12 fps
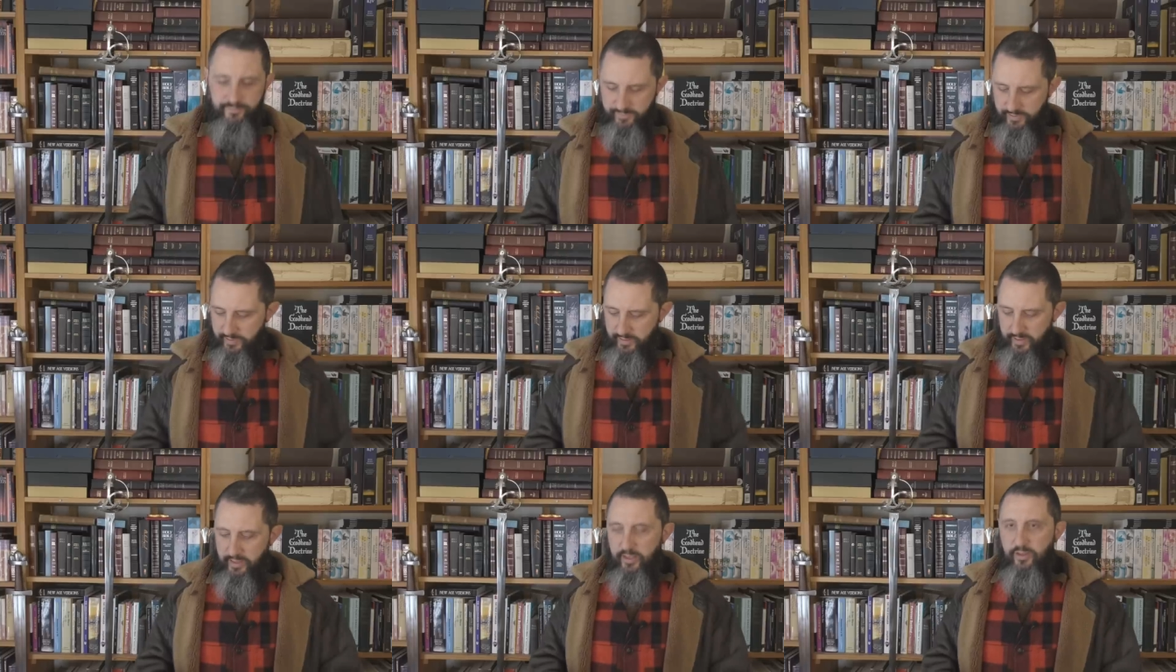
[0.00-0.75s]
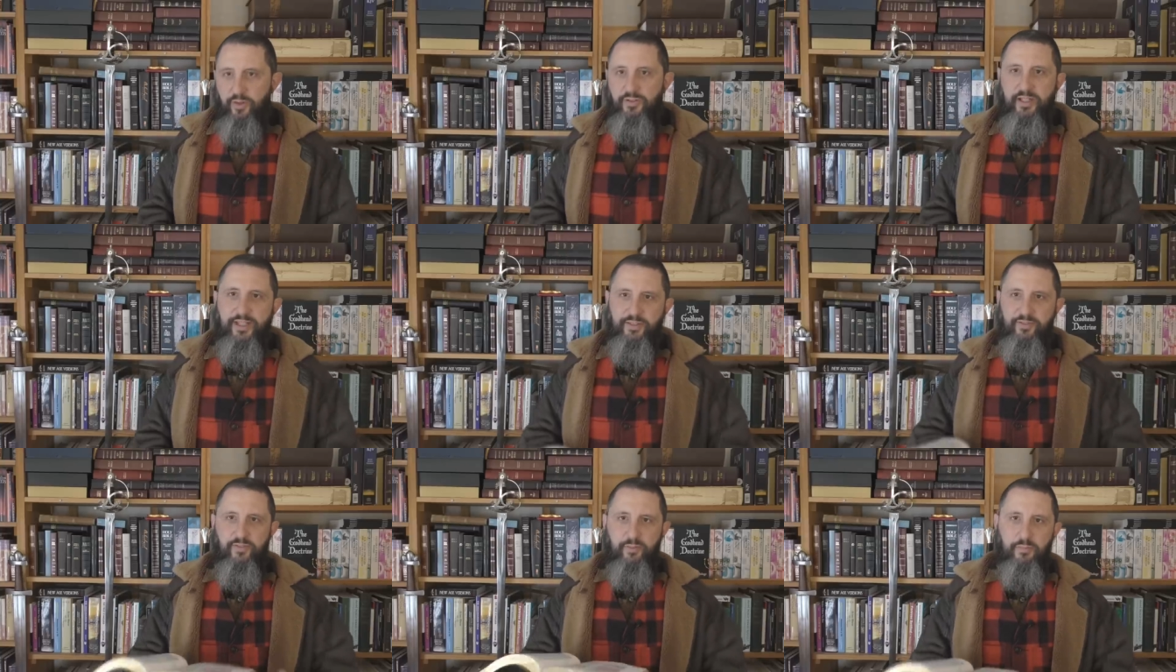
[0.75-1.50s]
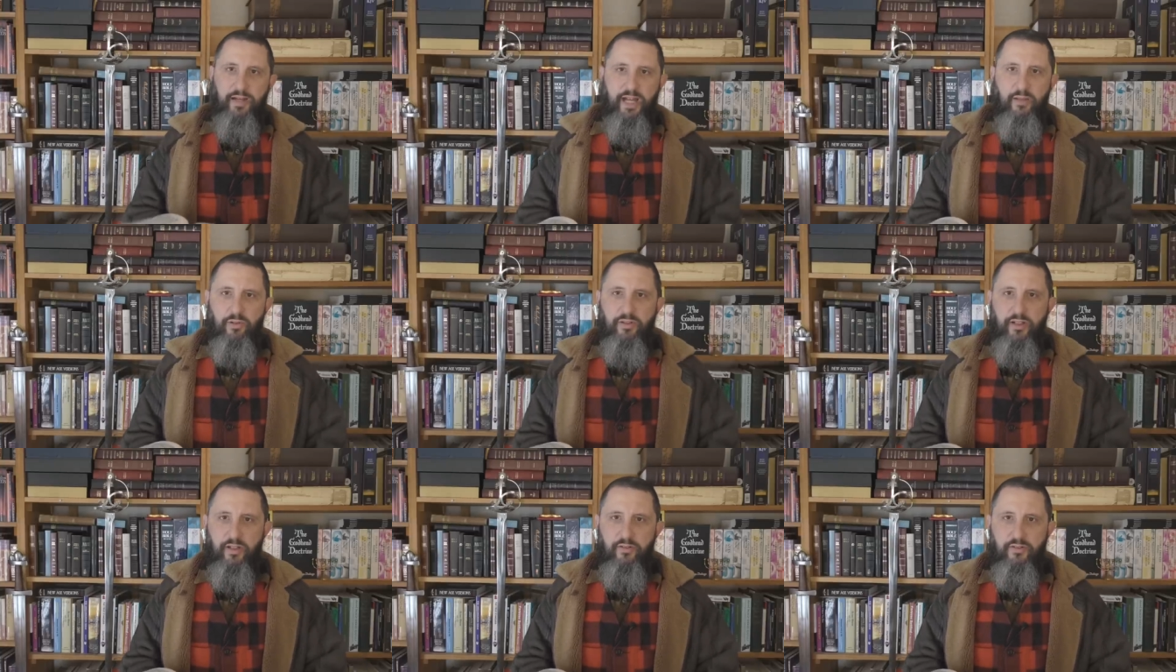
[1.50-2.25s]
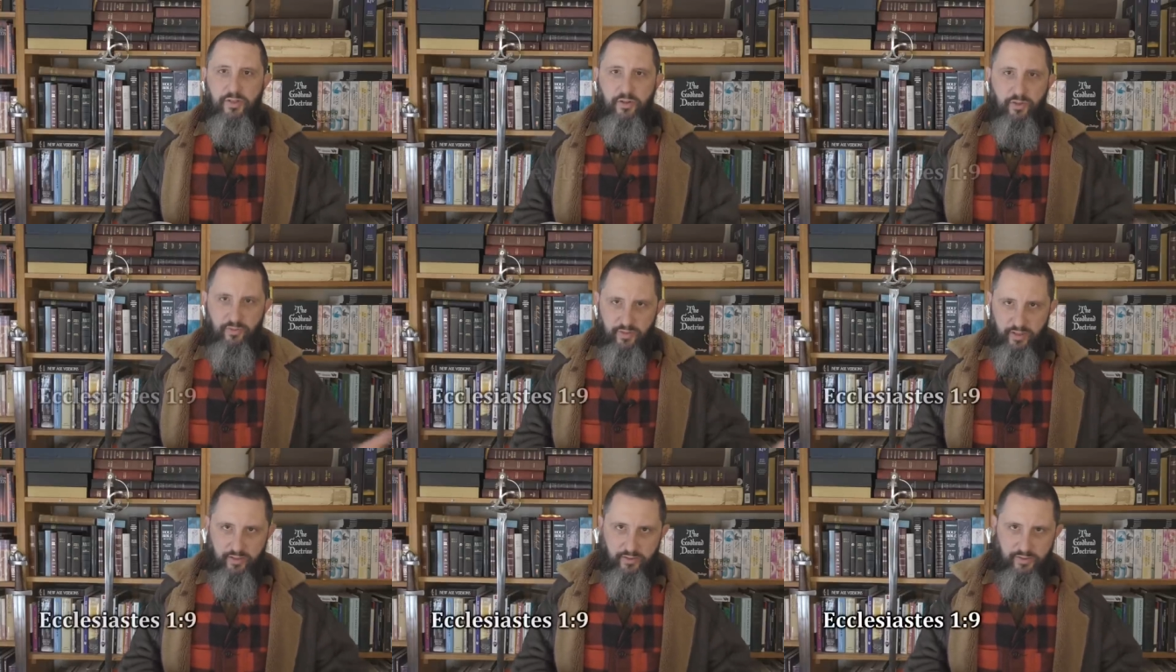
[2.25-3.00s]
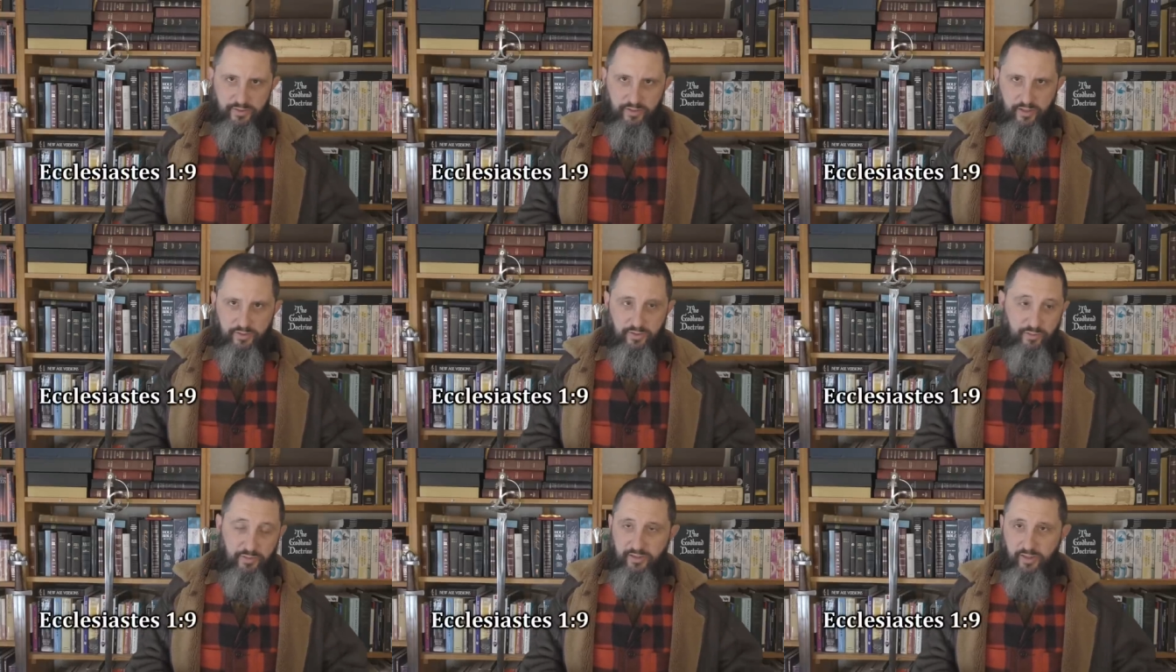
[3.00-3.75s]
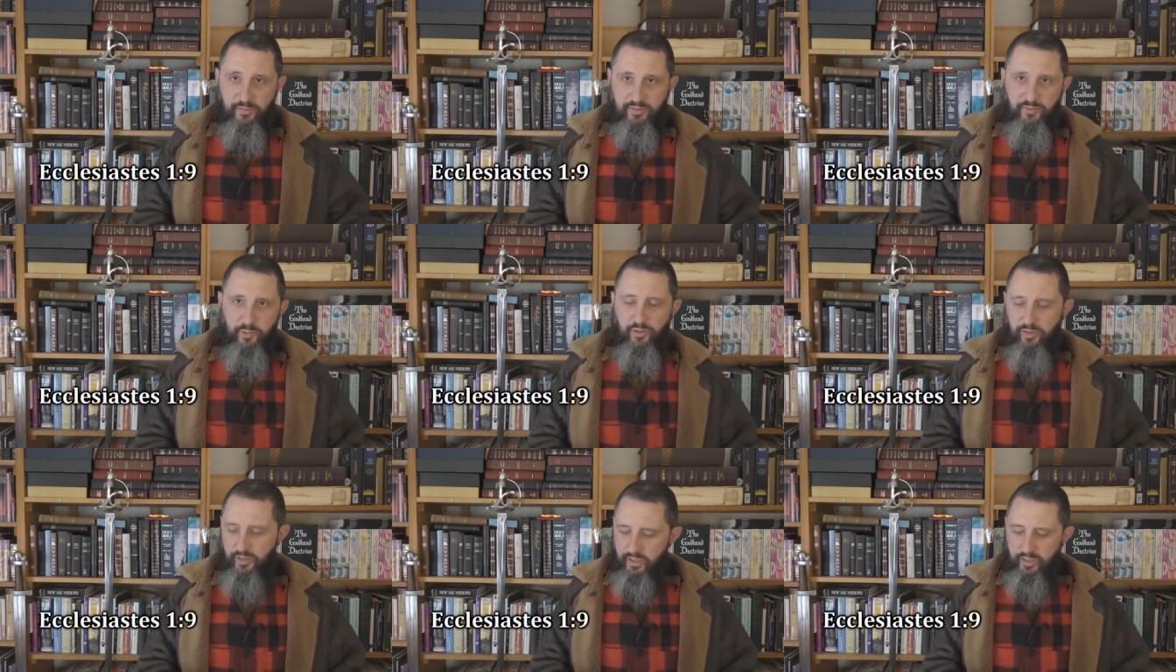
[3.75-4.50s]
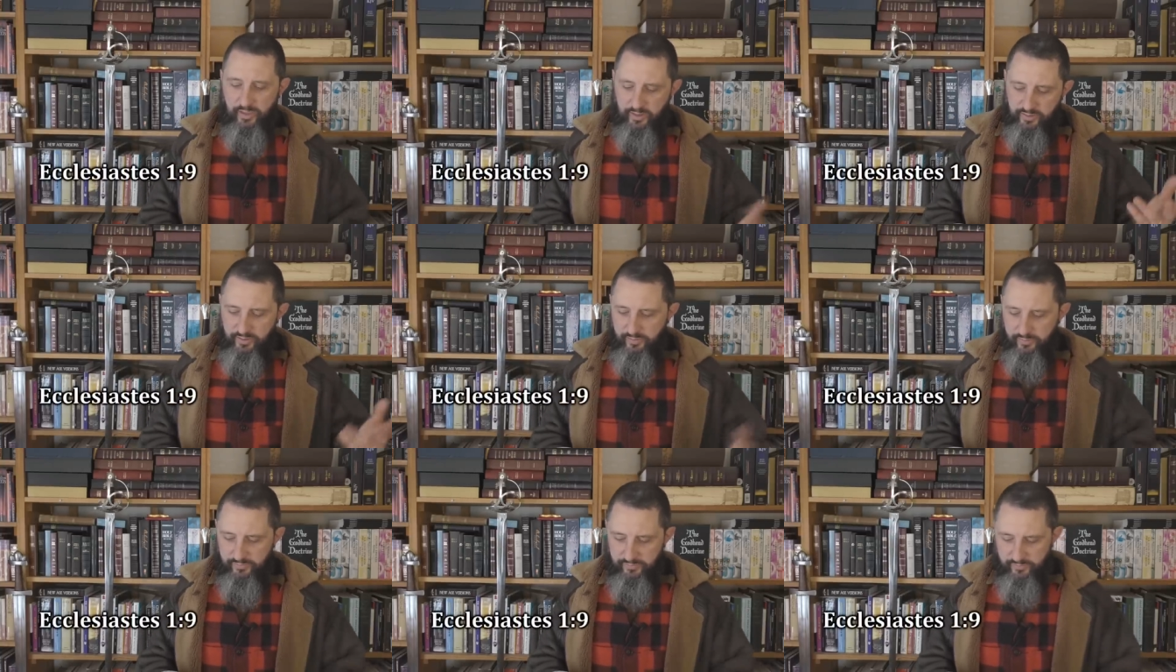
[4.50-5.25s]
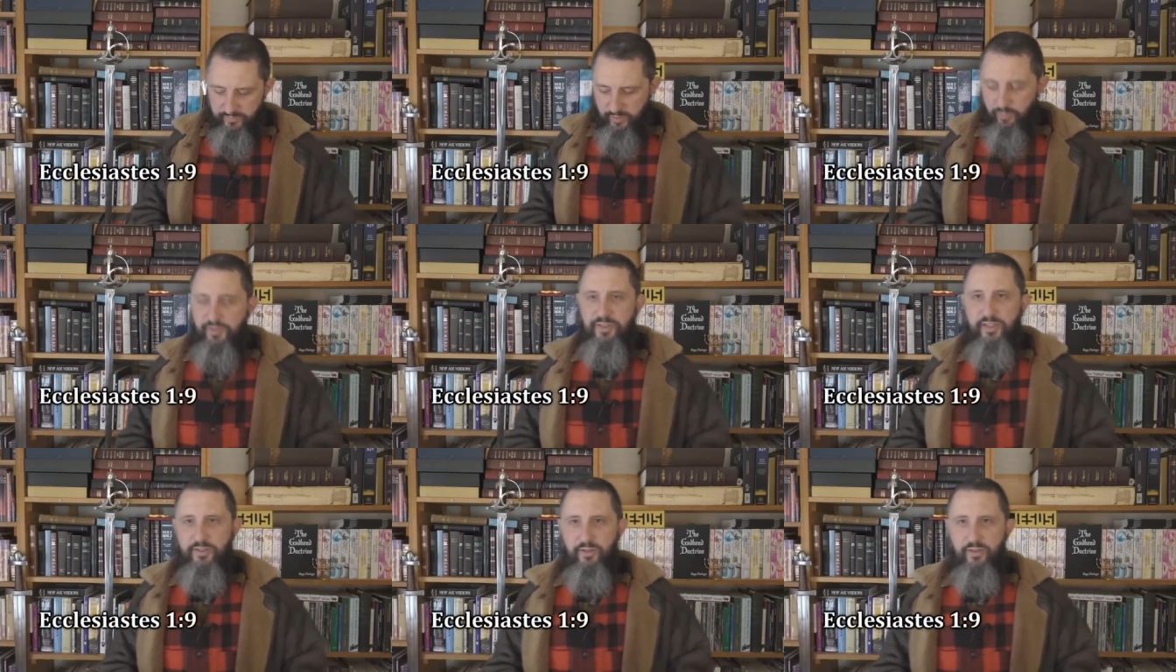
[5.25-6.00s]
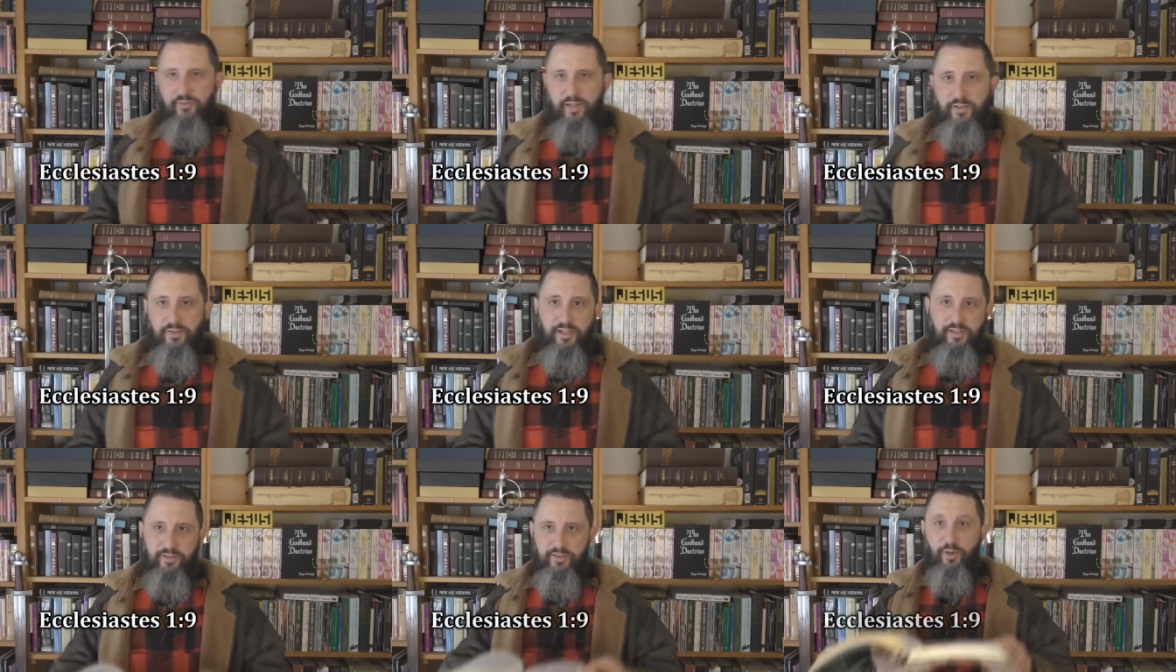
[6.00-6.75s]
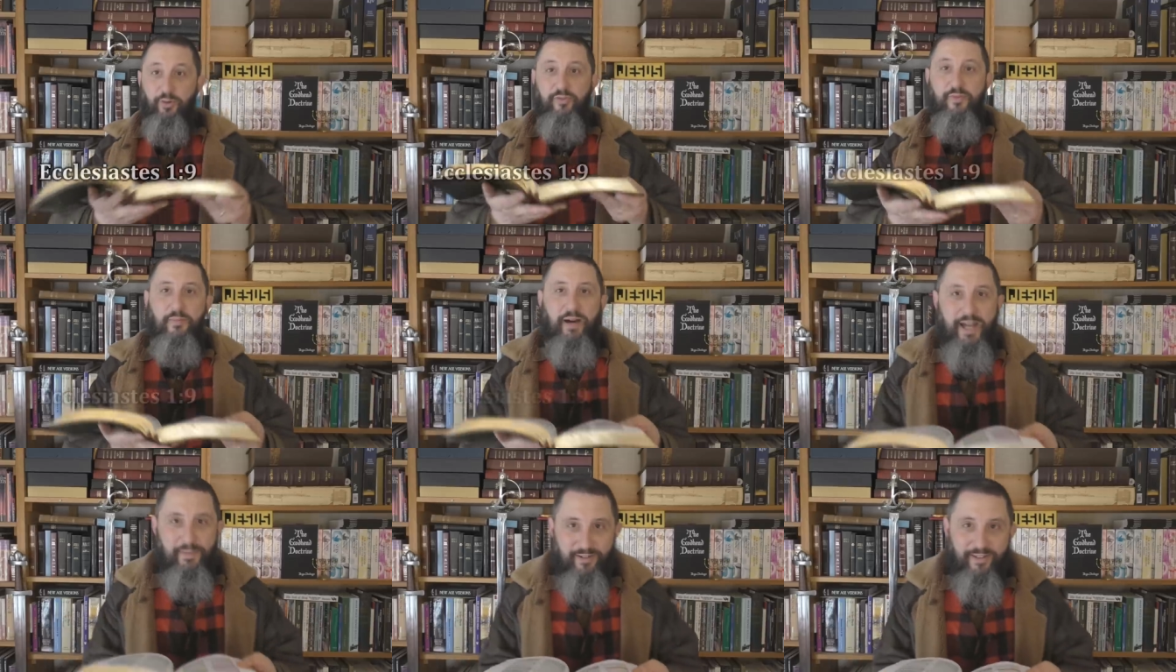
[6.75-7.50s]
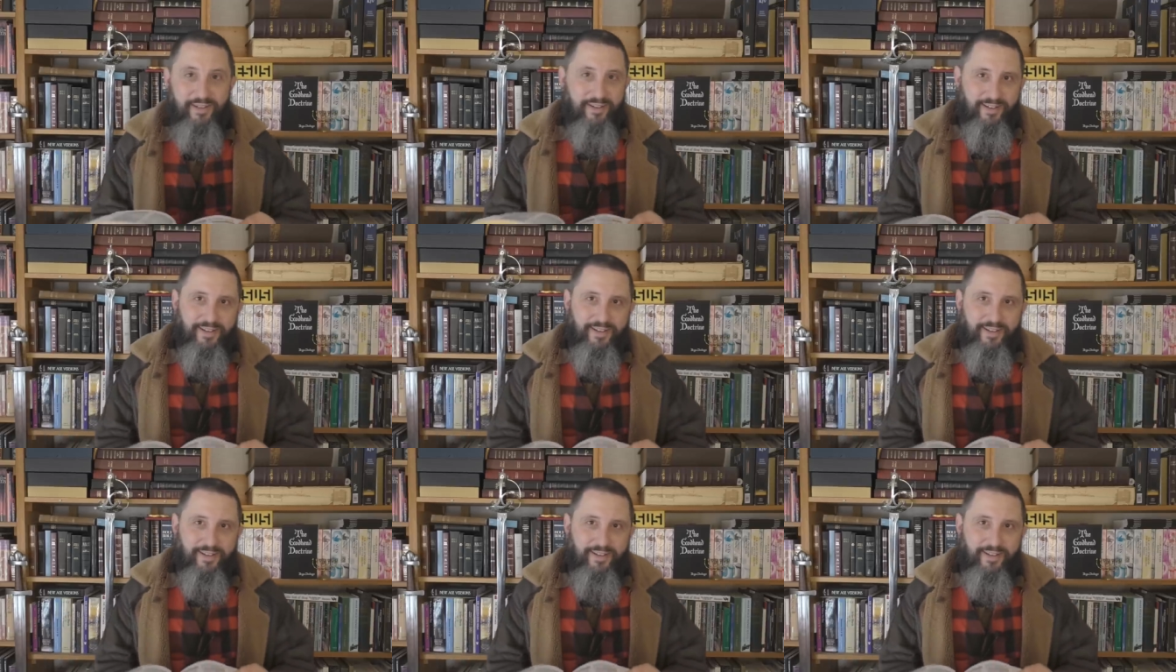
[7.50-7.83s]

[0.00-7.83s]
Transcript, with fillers: Of course, he gets it from the Bible. You know, there's no new thing under the sun. It's all been done before. So, really wasn't his own invention. He just stole from the Bible.